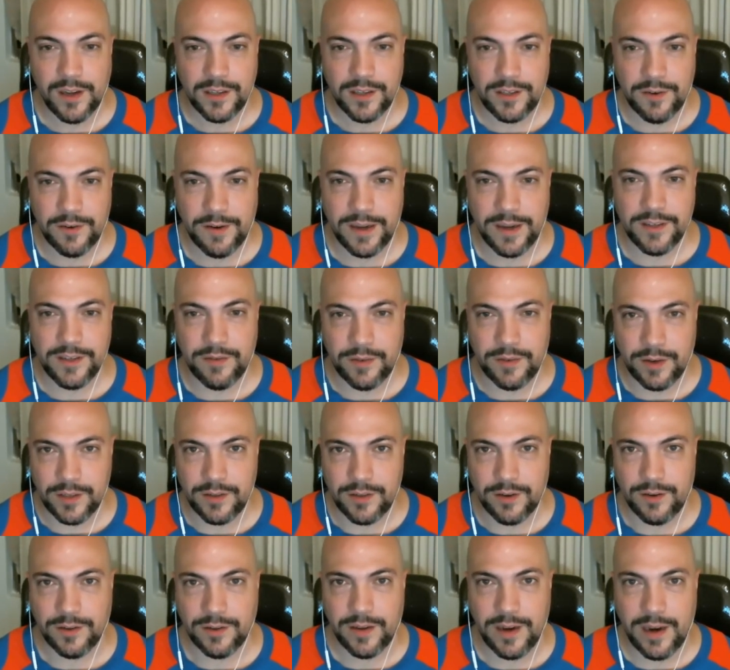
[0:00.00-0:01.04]
So as a
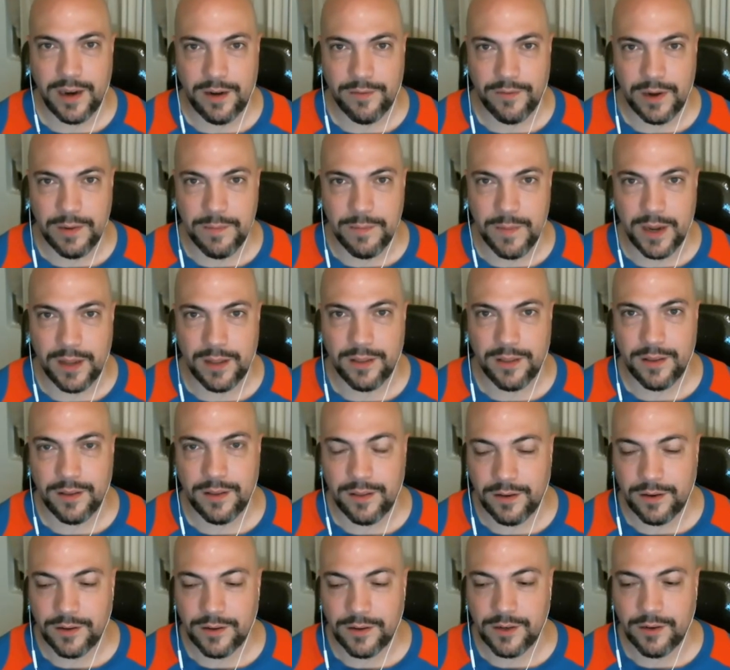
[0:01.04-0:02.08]
result, every month
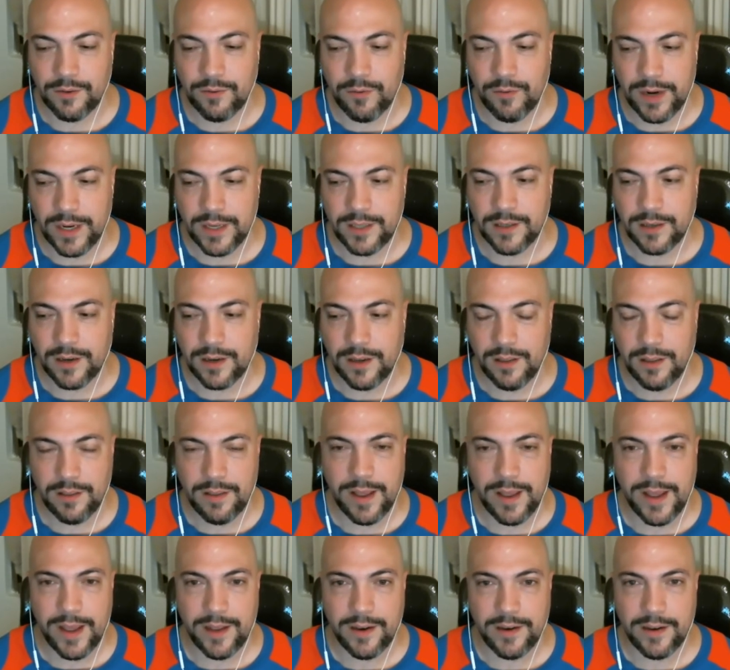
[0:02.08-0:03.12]
there's a risk
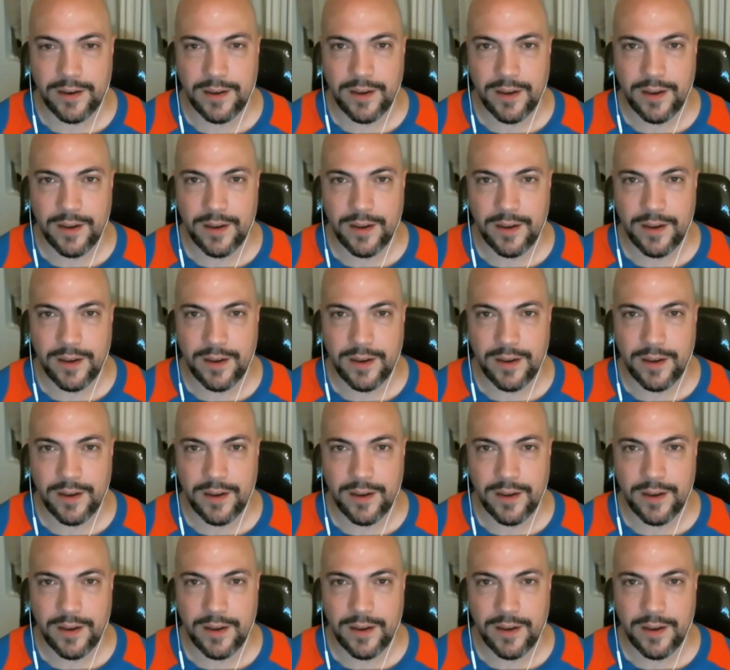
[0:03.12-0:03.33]
that